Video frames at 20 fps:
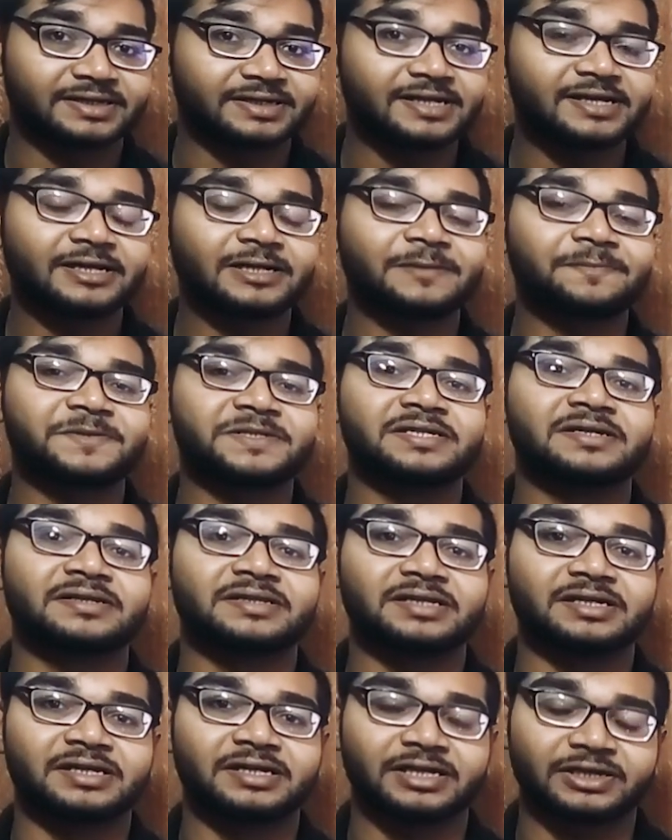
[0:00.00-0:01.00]
decrypts
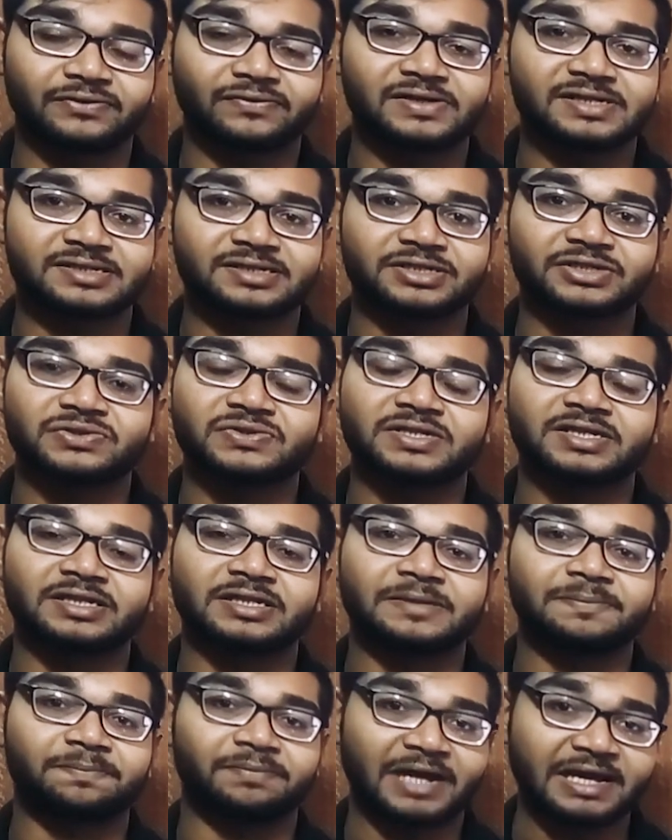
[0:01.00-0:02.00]
the request using
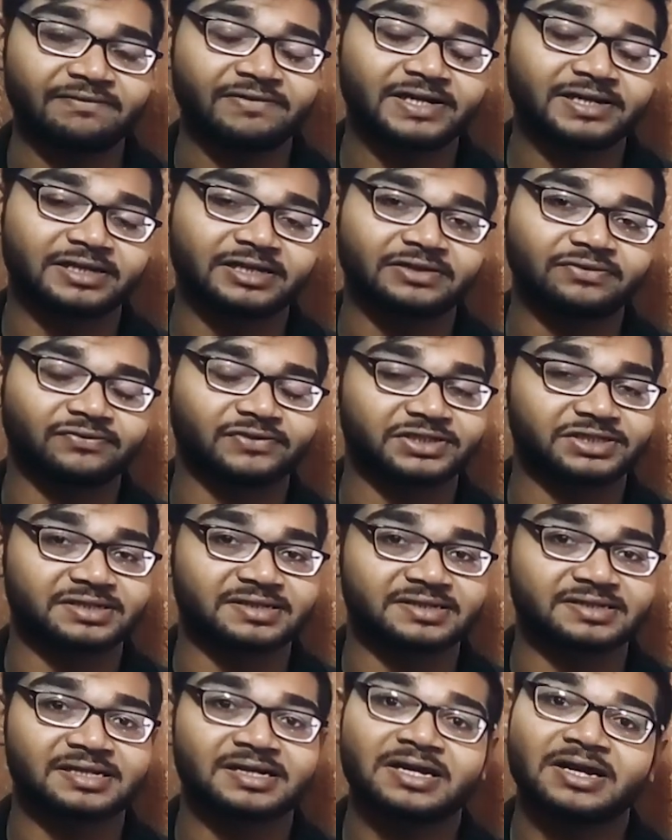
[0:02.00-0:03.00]
the private key which
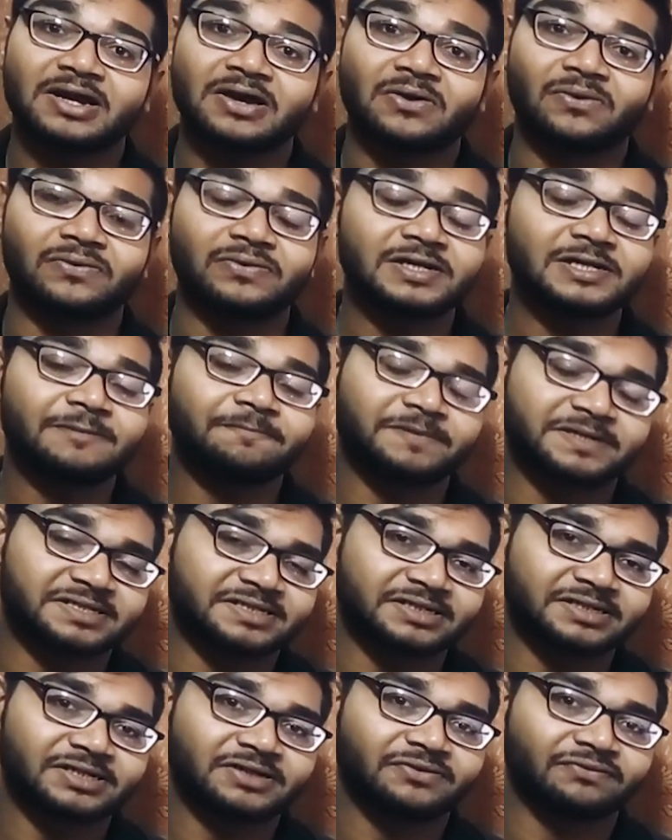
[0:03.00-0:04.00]
is only
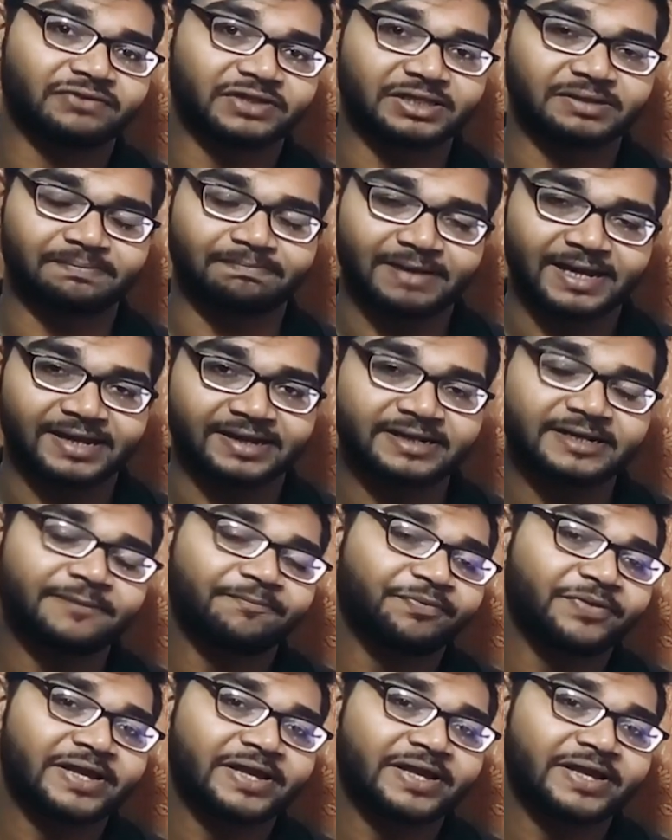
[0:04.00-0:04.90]
present with the bank,